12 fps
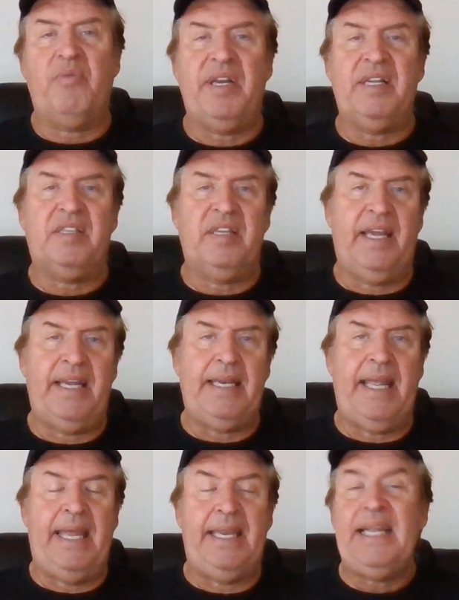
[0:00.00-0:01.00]
Ureña tonight,
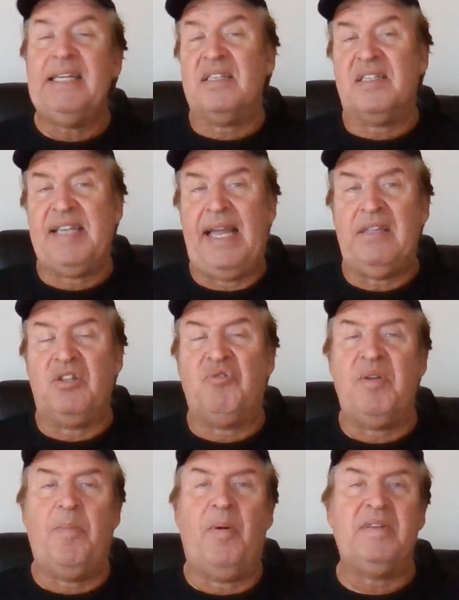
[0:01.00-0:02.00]
and he is a solid
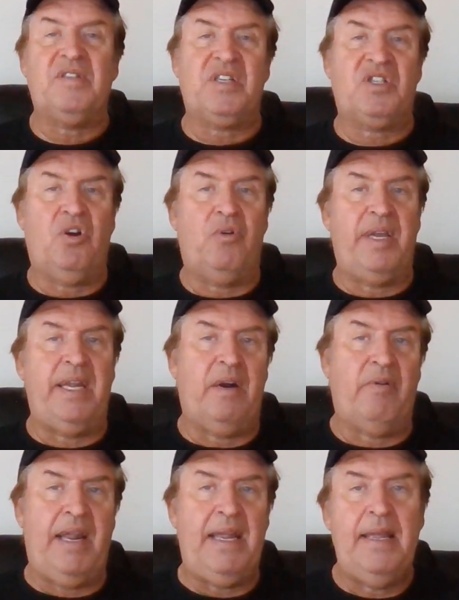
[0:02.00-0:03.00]
3.60
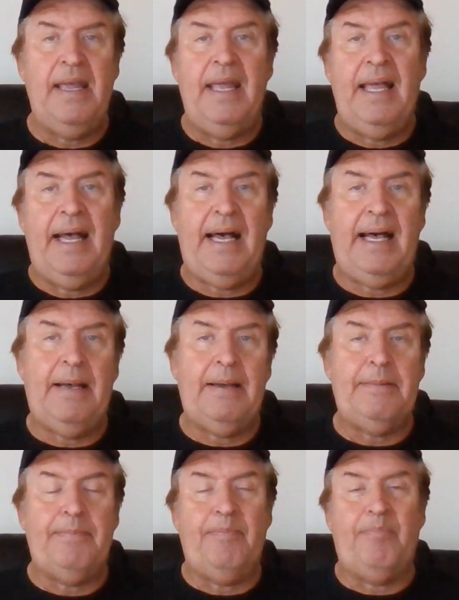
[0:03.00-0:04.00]
ERA,
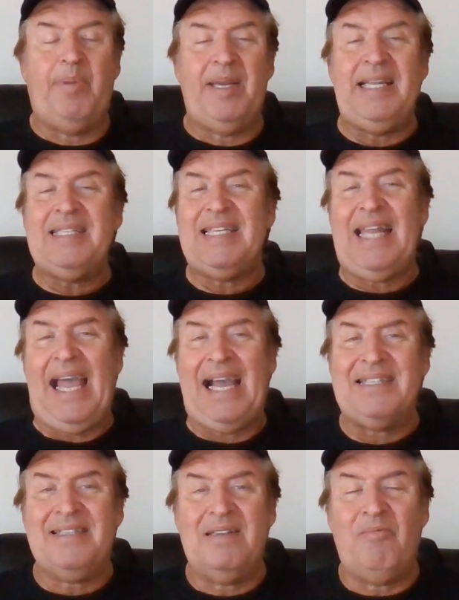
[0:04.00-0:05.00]
uh, but he's an
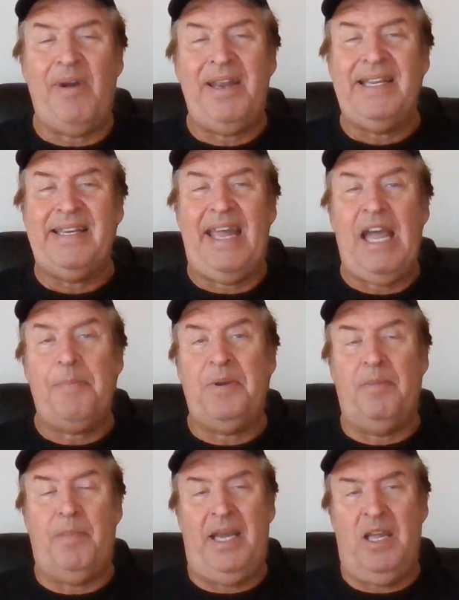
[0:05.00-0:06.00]
accident waiting to
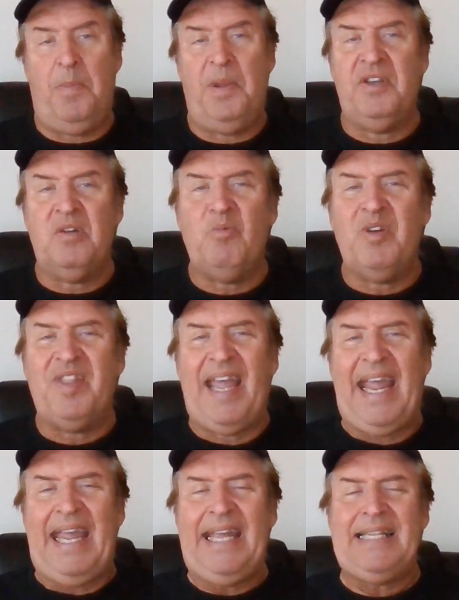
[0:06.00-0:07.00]
happen, in my opinion, with
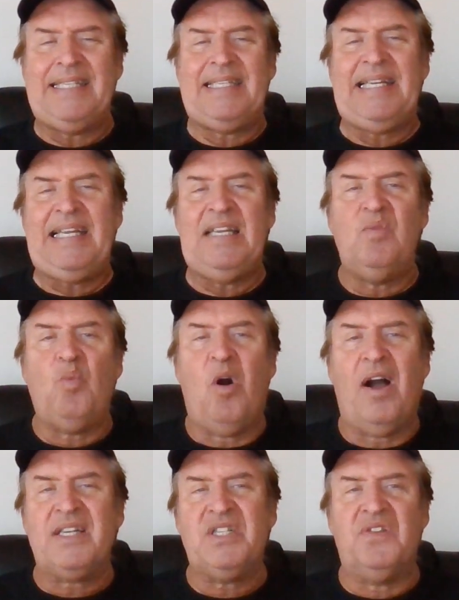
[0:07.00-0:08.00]
18
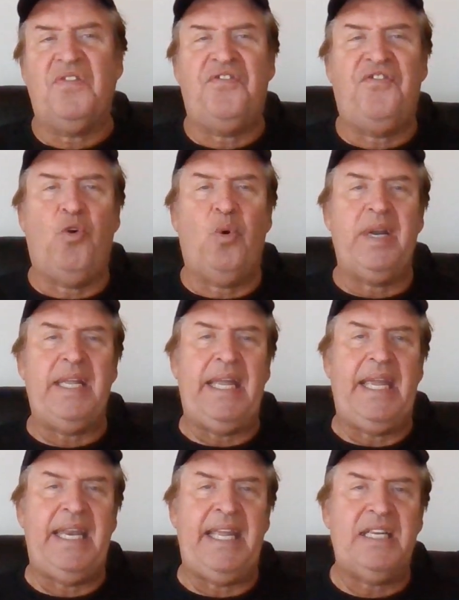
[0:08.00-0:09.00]
walks in 40
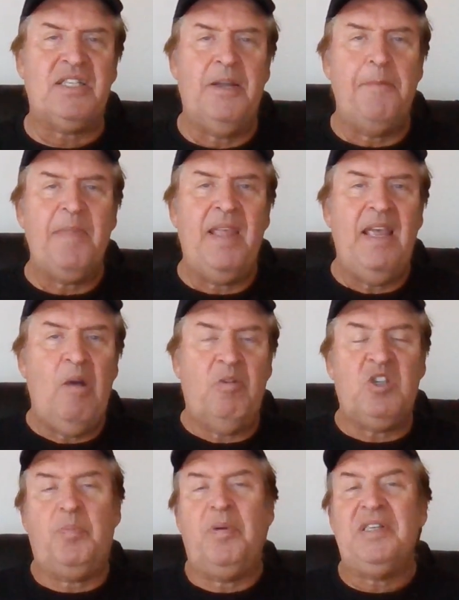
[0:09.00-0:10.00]
innings,
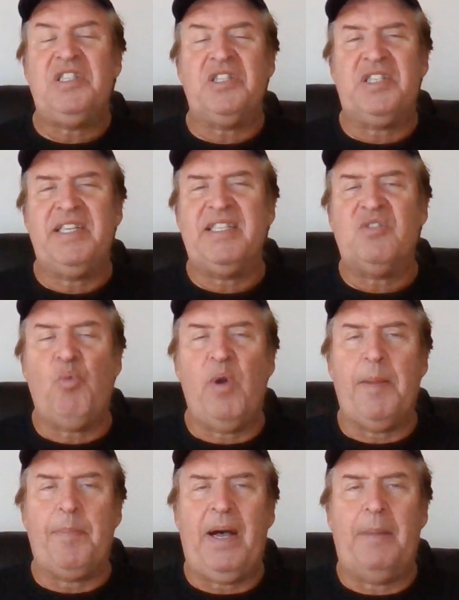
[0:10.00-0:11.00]
which pushes his
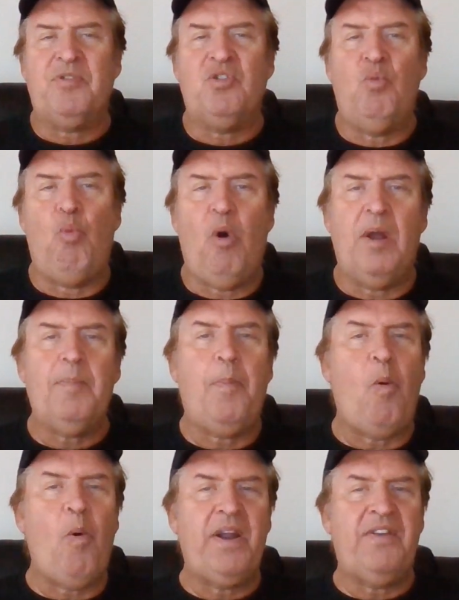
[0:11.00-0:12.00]
whip up to
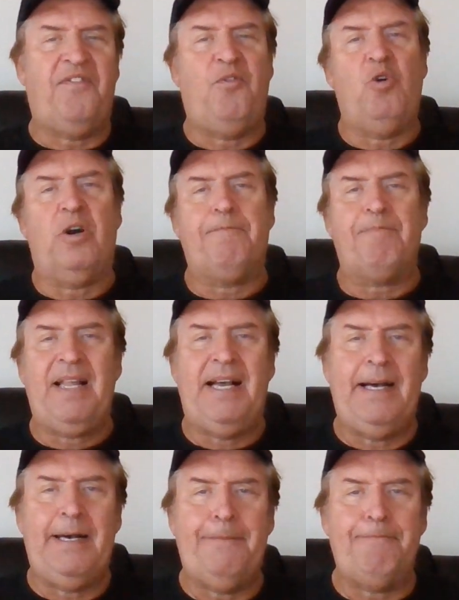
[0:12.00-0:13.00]
1.4.
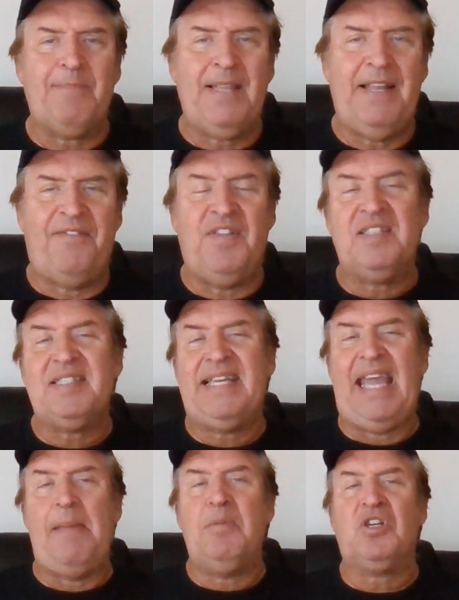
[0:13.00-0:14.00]
Um, if this
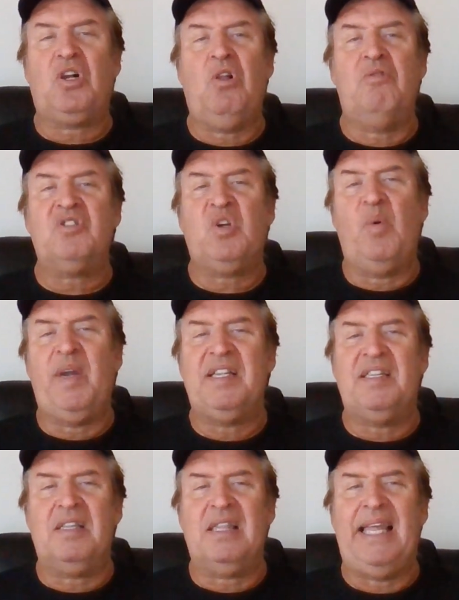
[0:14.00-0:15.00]
game is close going
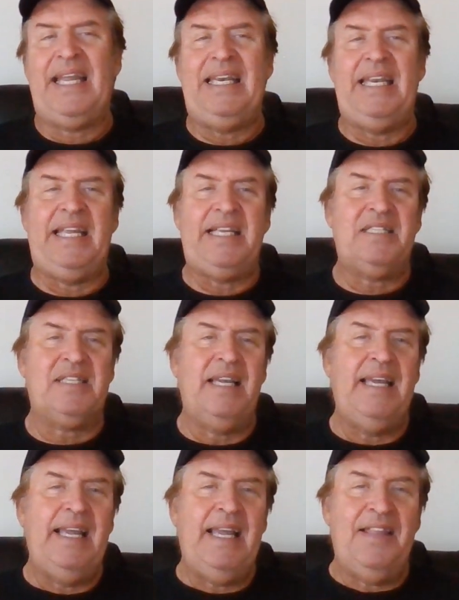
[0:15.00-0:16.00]
into the late innings,
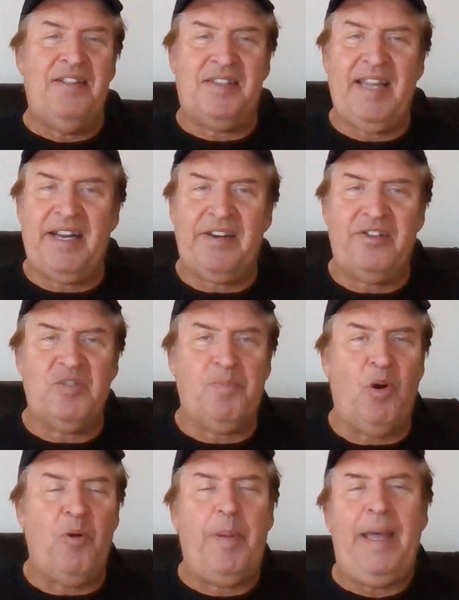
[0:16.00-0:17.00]
the Tigers'
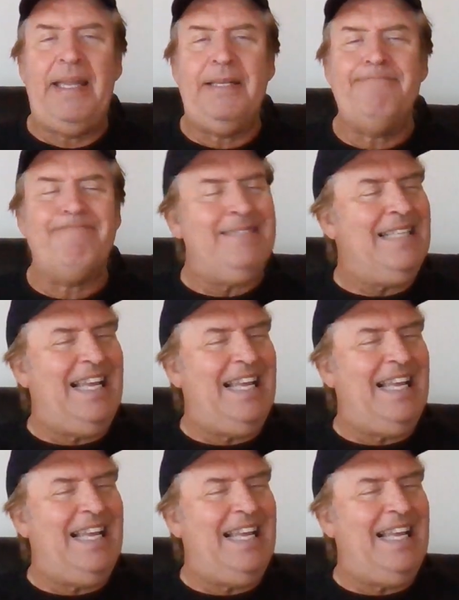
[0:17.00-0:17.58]
bullpen.